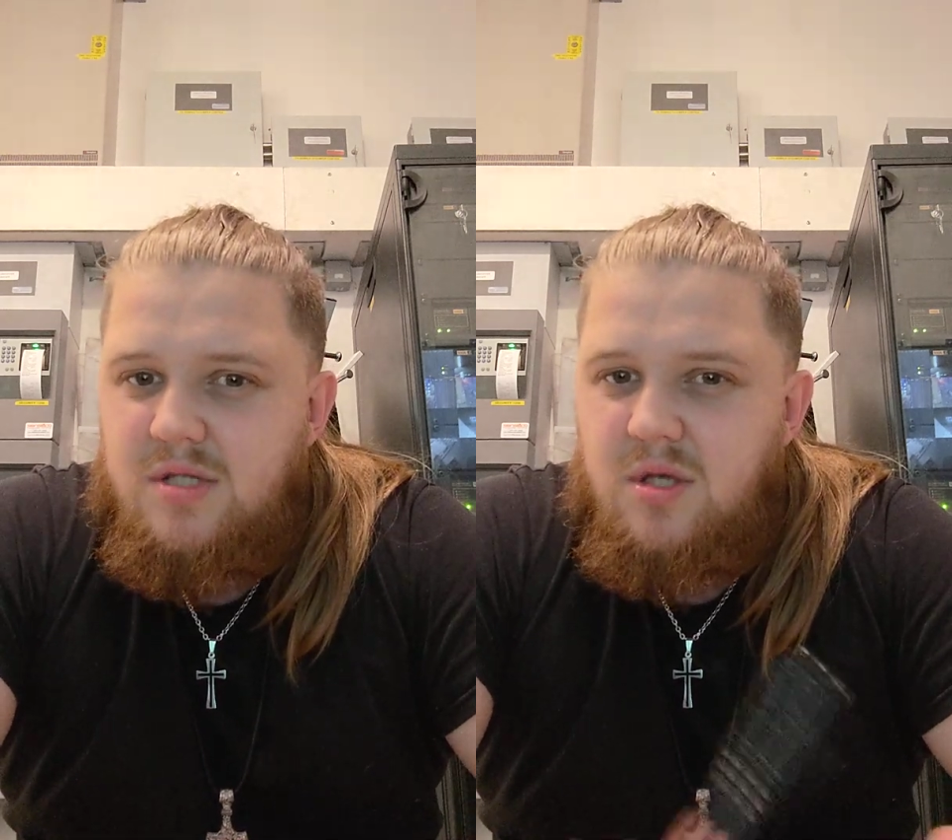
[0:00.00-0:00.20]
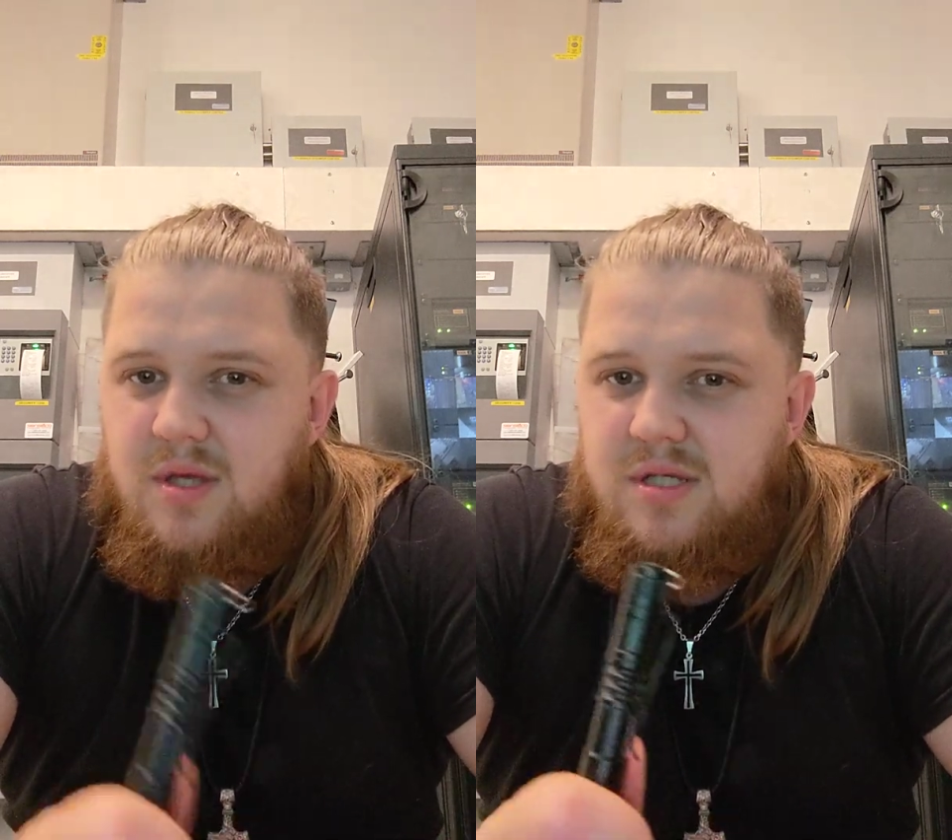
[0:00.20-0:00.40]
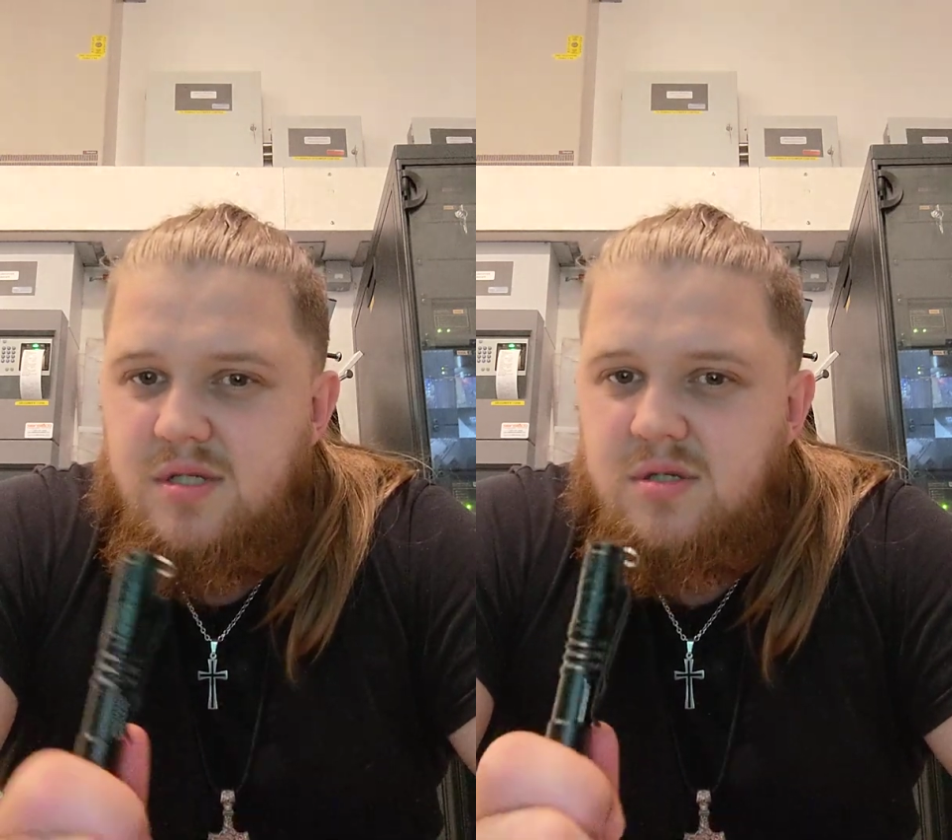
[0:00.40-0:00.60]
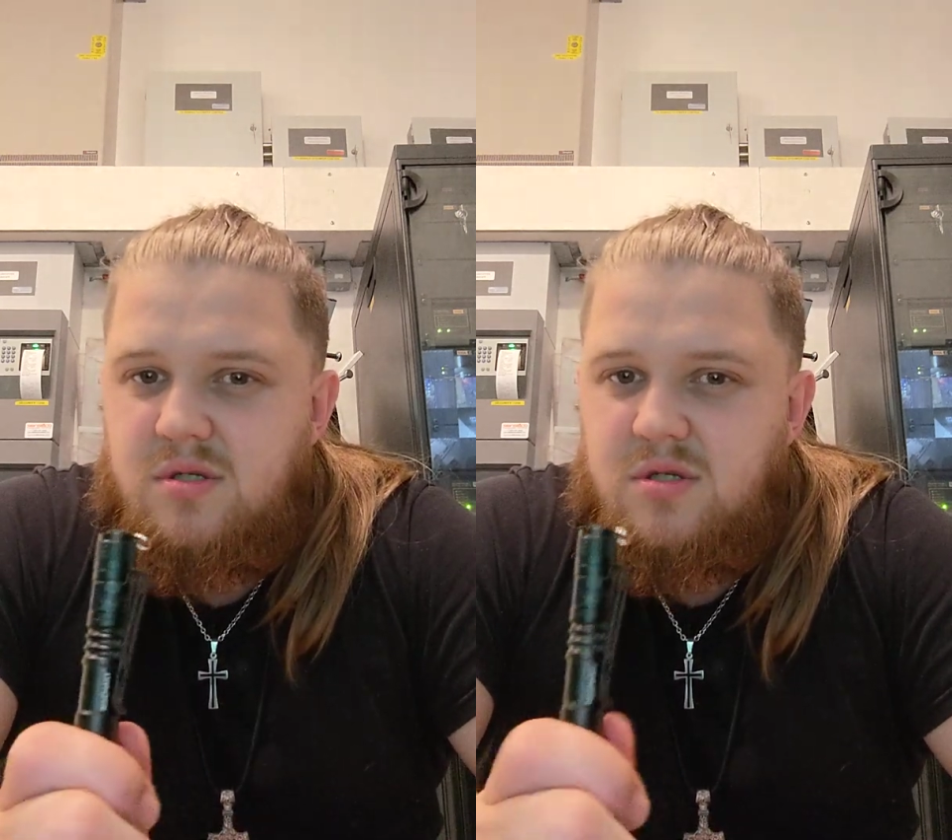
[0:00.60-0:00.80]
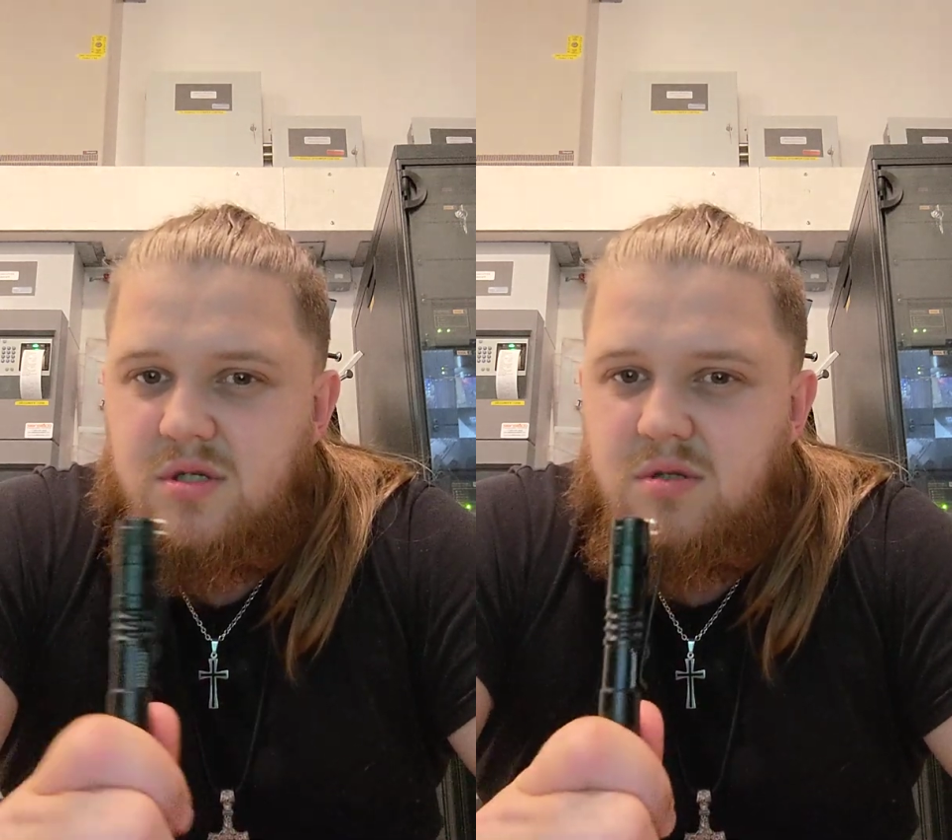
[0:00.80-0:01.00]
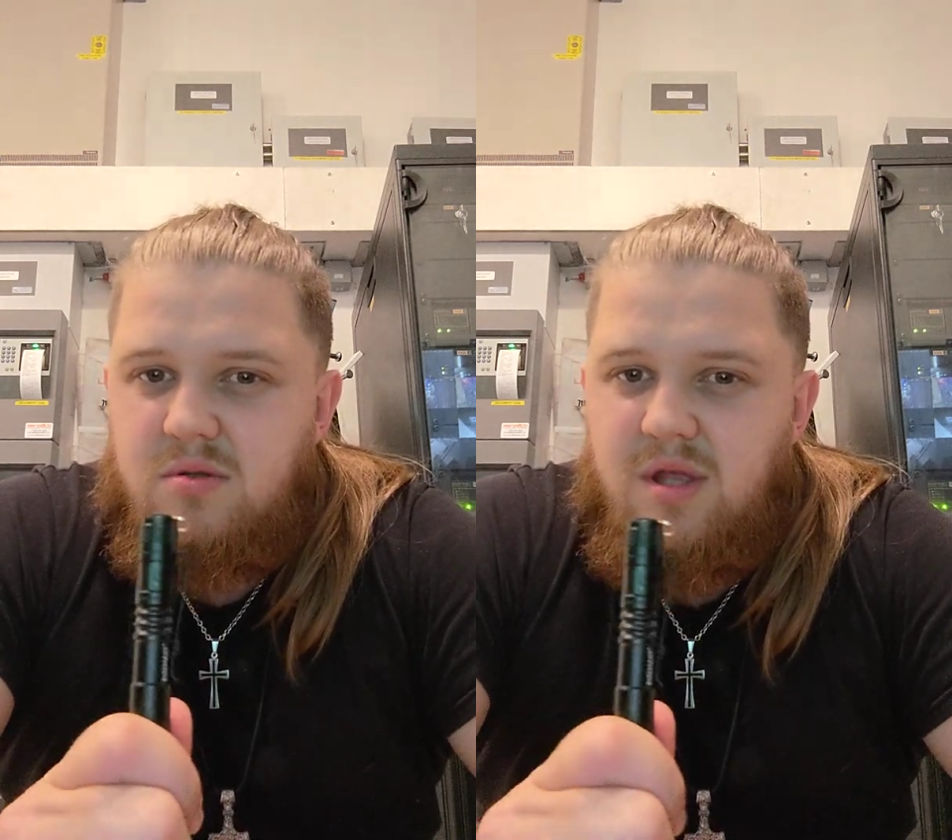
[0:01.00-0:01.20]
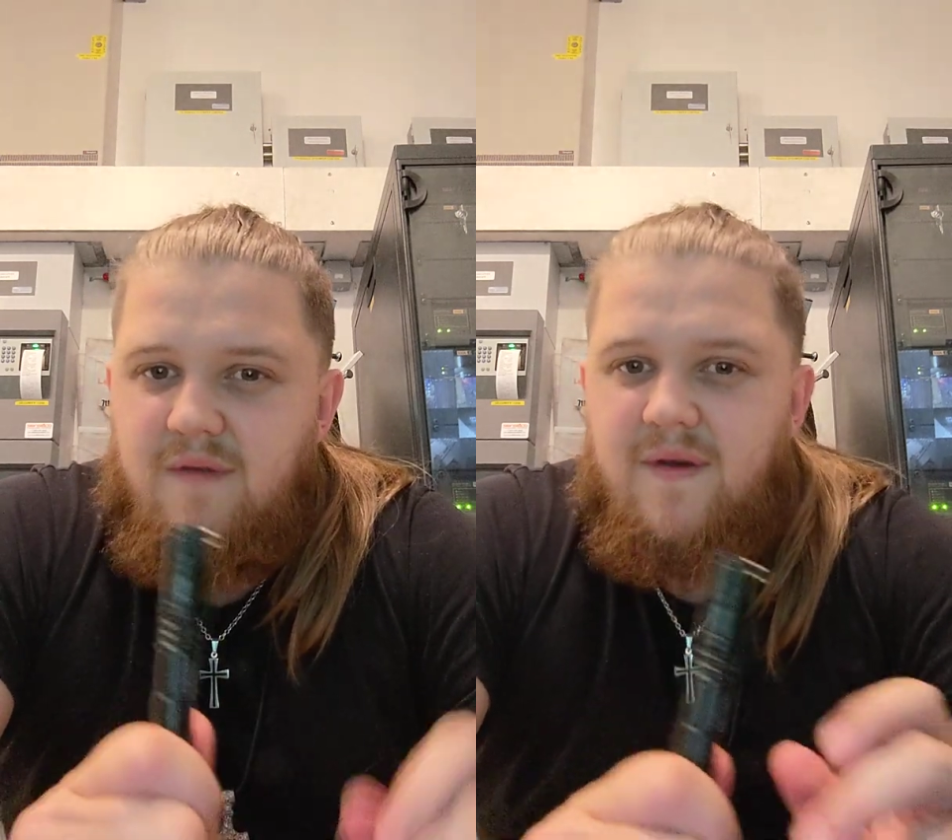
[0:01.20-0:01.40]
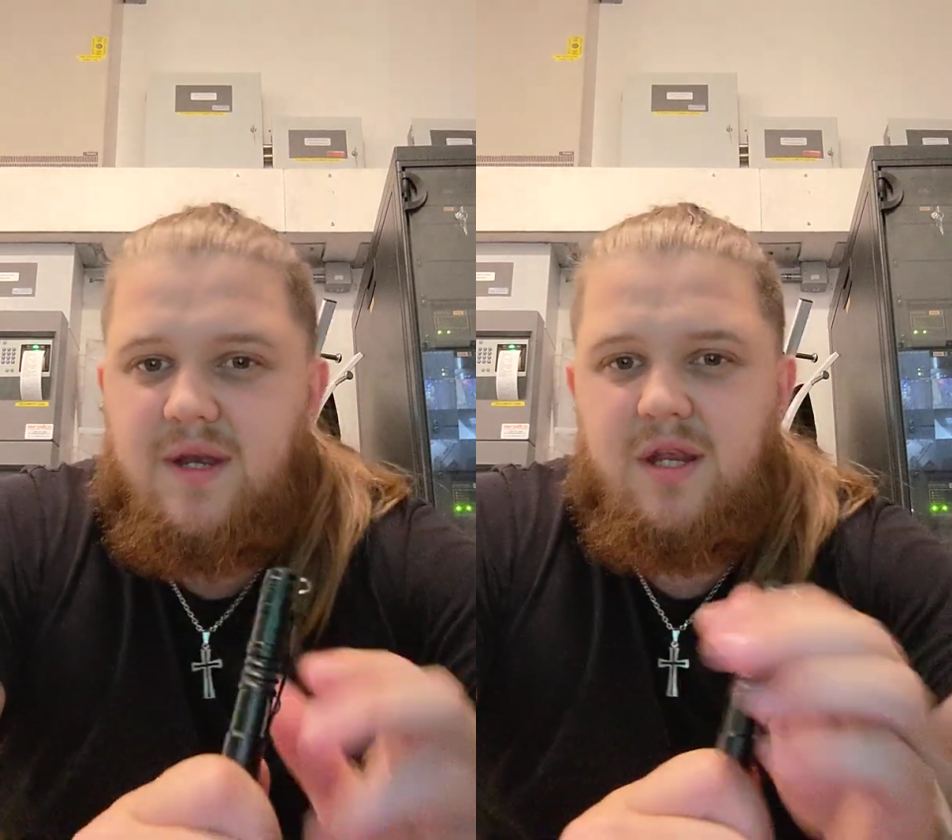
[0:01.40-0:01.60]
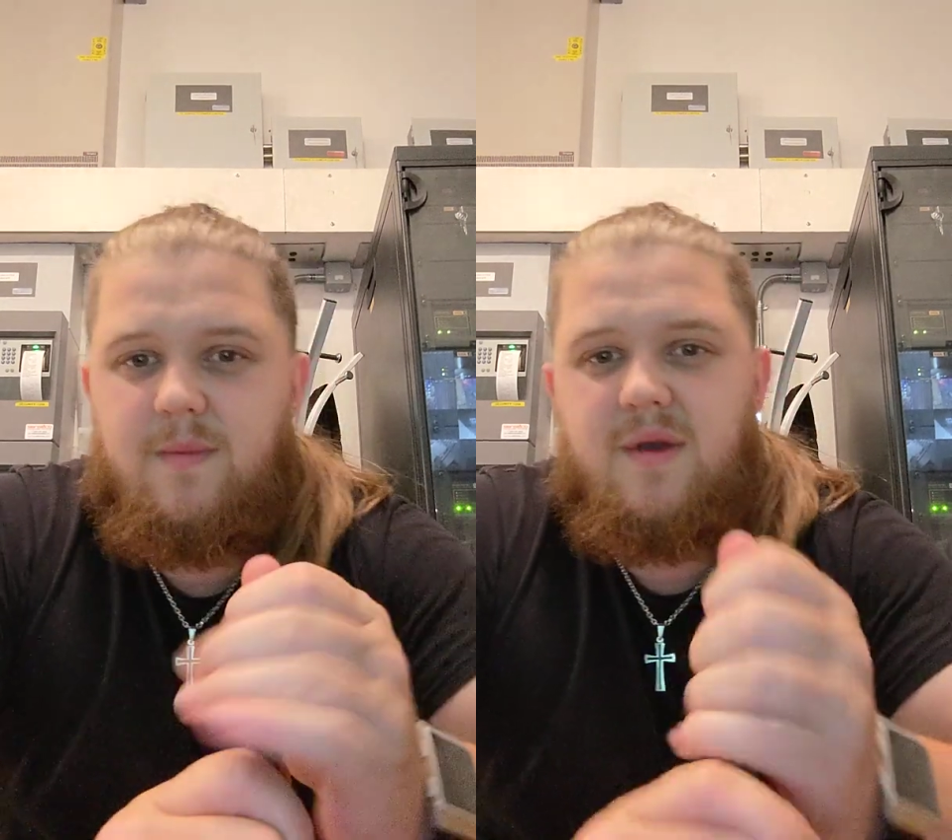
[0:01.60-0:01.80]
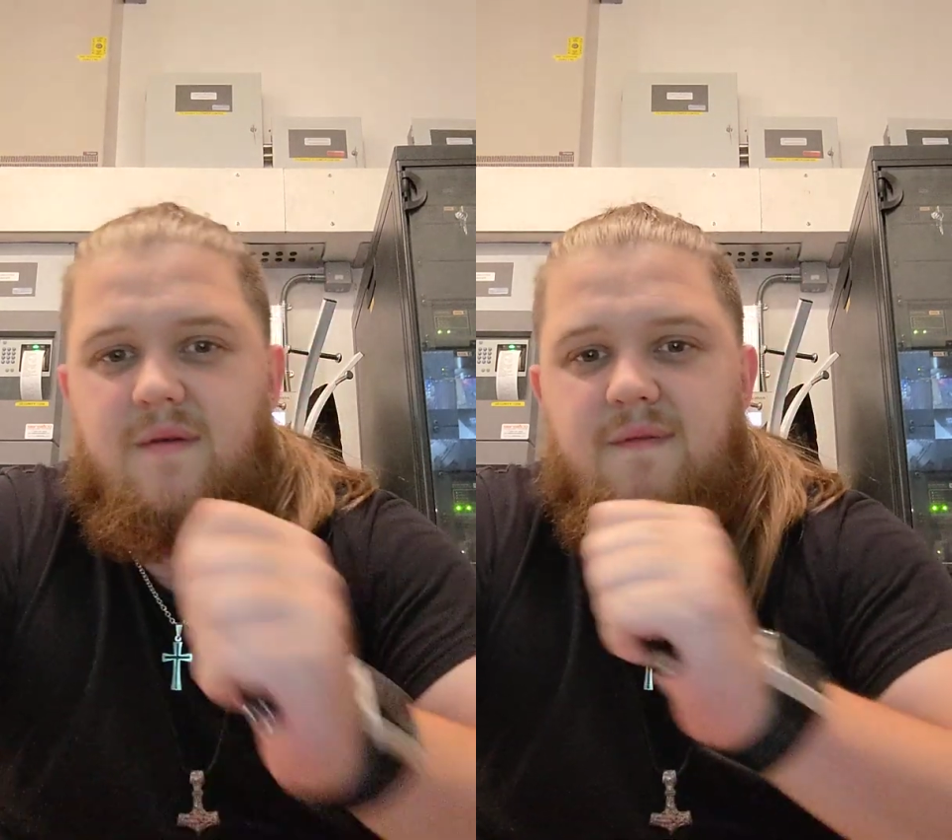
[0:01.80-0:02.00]
So this is just if I need a
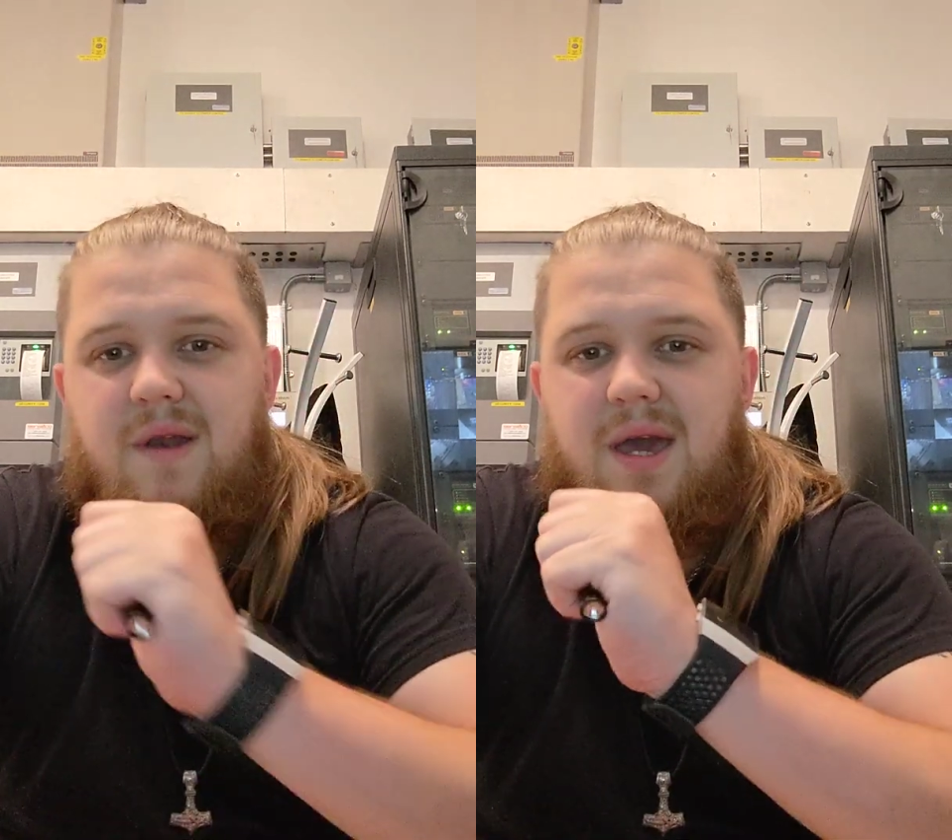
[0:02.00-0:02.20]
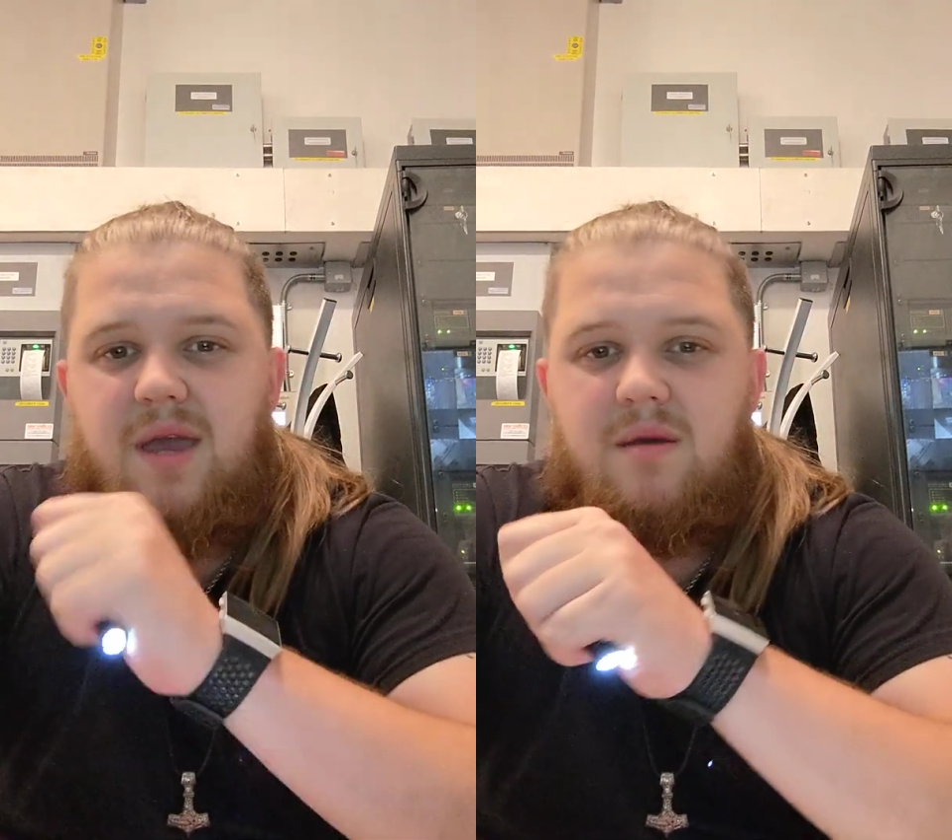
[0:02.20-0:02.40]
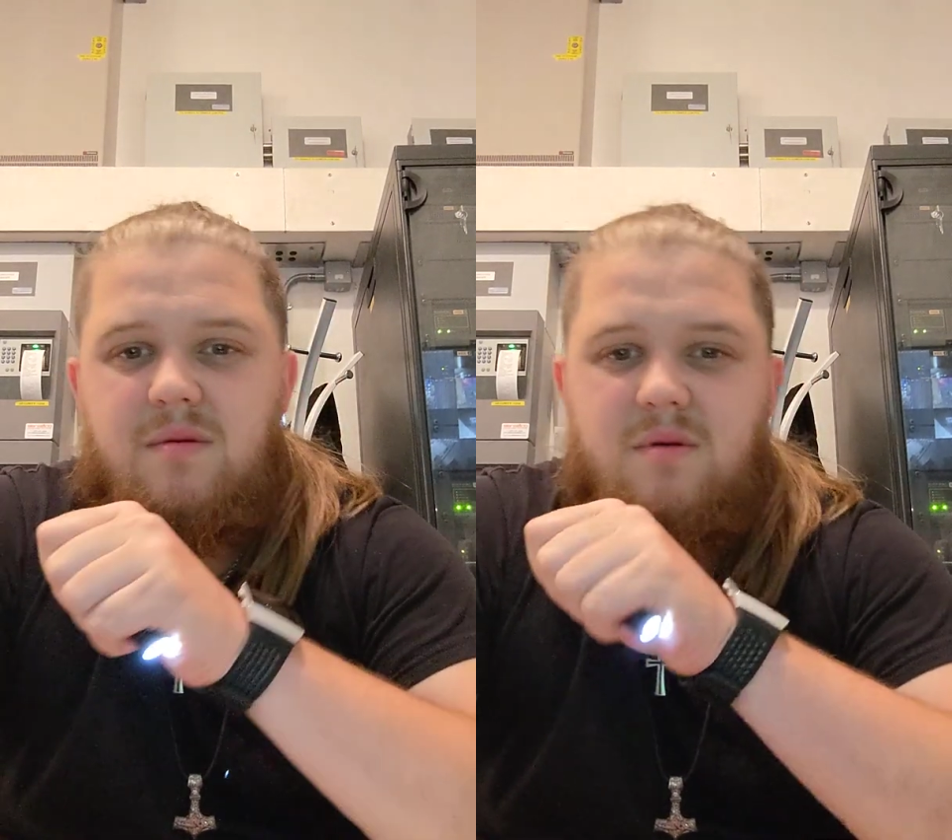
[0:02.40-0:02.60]
bit of light